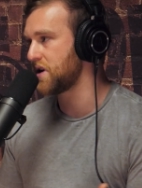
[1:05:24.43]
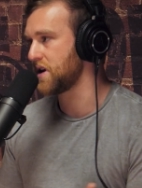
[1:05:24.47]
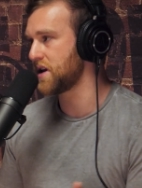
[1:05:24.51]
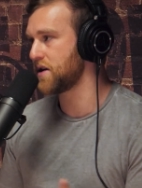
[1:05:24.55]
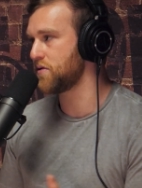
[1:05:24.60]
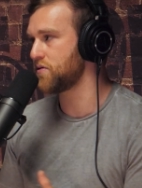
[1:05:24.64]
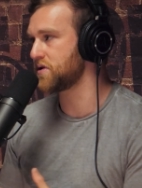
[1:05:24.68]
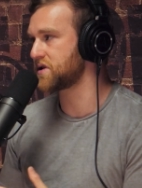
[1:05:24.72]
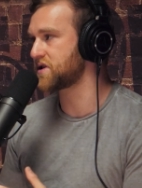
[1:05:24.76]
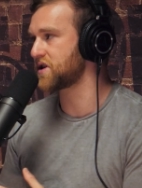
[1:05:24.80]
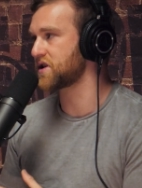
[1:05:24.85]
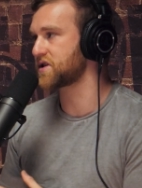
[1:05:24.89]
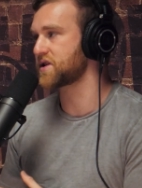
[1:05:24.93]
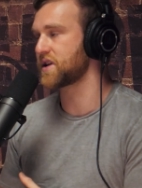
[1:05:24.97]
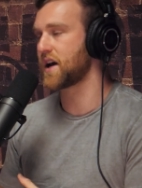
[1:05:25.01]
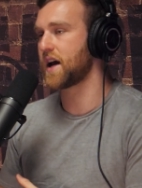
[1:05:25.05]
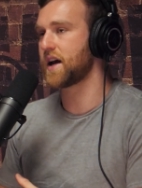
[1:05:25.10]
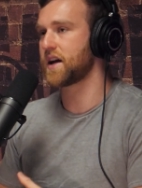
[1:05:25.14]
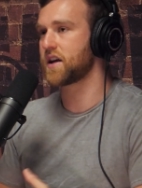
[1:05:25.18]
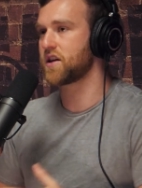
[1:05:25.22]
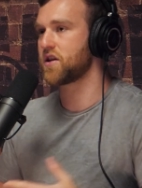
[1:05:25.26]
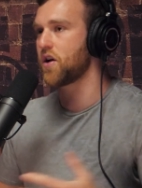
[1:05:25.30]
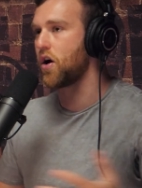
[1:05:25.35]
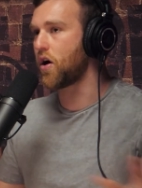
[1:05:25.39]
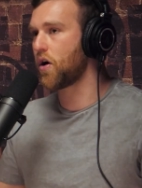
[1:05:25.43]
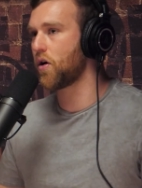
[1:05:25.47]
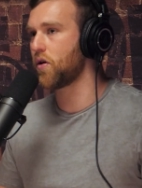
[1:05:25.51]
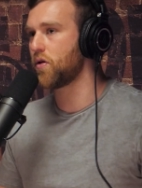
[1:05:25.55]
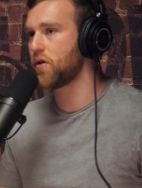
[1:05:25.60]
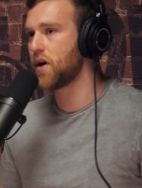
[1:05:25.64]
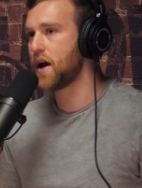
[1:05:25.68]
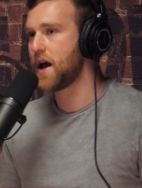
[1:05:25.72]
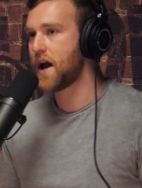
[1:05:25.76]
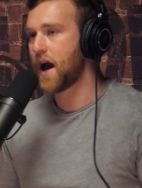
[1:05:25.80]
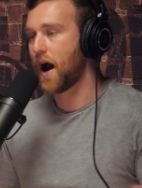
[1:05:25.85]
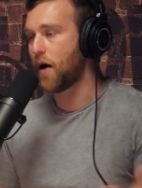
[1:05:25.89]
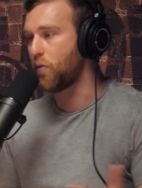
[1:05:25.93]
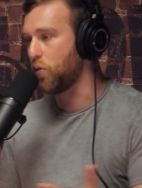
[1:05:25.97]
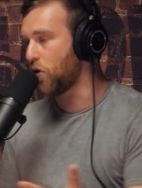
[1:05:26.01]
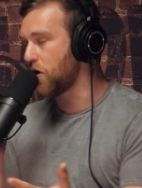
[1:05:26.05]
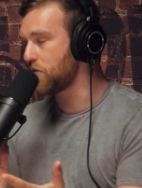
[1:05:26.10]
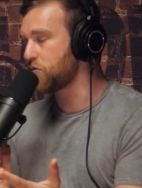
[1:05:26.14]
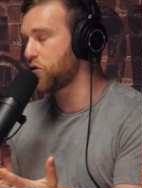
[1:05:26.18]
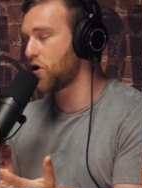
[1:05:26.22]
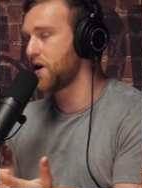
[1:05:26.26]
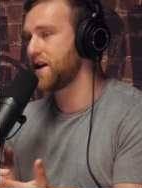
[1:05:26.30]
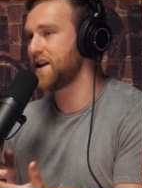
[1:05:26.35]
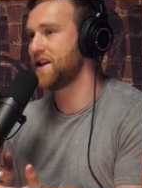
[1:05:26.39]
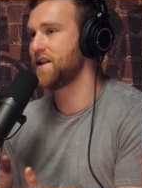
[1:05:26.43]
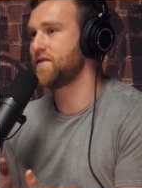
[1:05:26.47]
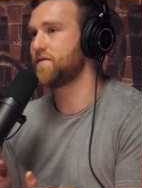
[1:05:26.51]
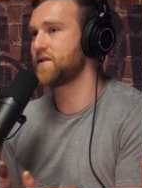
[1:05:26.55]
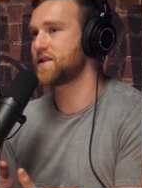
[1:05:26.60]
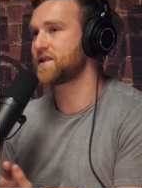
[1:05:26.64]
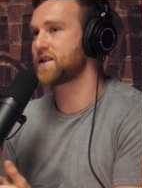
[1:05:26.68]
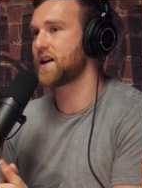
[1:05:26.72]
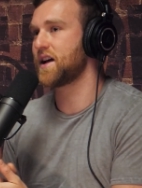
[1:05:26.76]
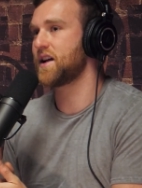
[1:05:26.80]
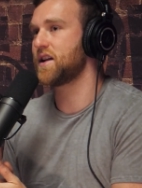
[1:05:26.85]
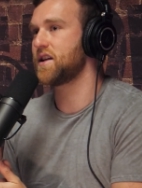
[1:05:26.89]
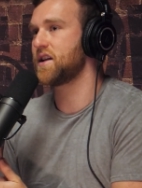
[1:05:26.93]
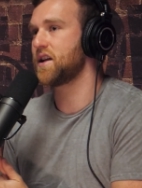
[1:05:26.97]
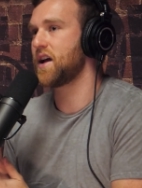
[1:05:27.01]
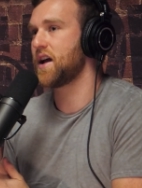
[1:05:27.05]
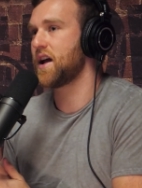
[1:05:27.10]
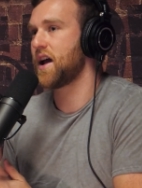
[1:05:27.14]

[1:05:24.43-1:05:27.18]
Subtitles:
He was just like, yo, at one point he even said,